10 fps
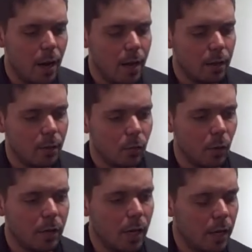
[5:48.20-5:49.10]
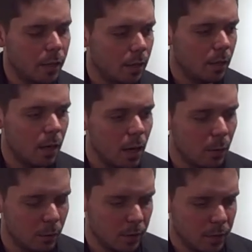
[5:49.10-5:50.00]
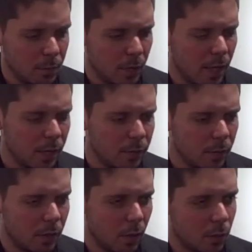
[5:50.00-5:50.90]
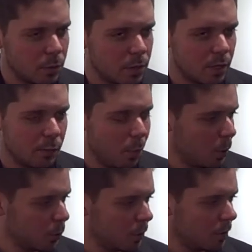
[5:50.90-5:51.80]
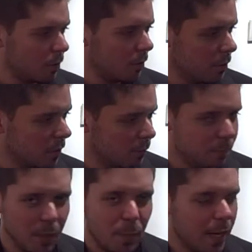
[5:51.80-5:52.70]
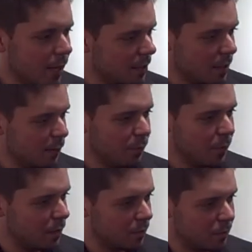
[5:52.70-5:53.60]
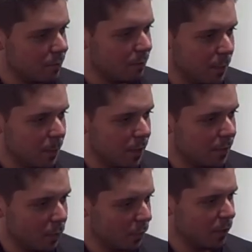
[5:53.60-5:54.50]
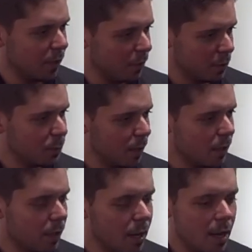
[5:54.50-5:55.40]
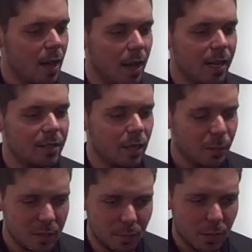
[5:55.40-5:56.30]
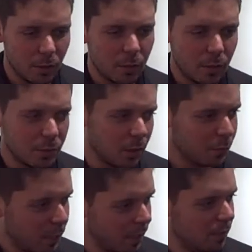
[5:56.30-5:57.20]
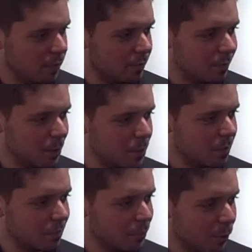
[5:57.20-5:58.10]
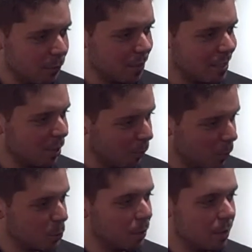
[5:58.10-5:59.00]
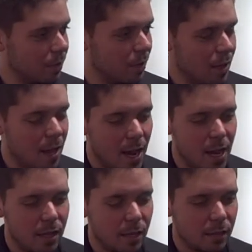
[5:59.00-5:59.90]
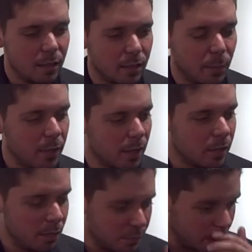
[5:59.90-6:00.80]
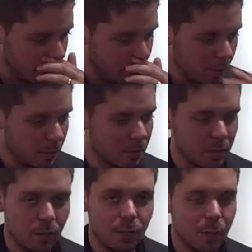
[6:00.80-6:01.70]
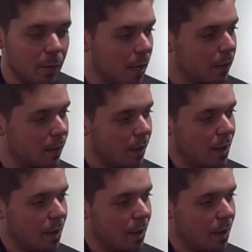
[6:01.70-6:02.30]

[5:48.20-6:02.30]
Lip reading: And then one day I was planning on doing a large self-portrait. It was a big painting, 7 feet, maybe by 4 feet, large painting. And I set up this mirror, and I was all ready to do this perfect self-portrait. And then the mirror, I couldn't find a mirror. I was getting very mad.